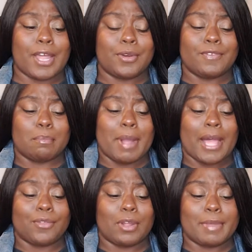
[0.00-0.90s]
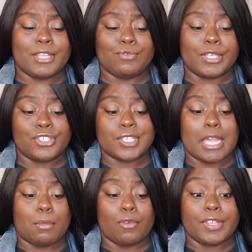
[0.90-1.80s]
I don't even bother. I mean, it really just
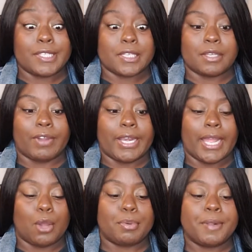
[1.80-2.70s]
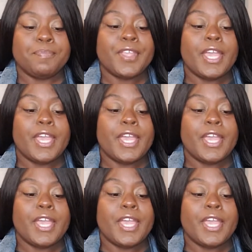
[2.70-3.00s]
came off easily right now, but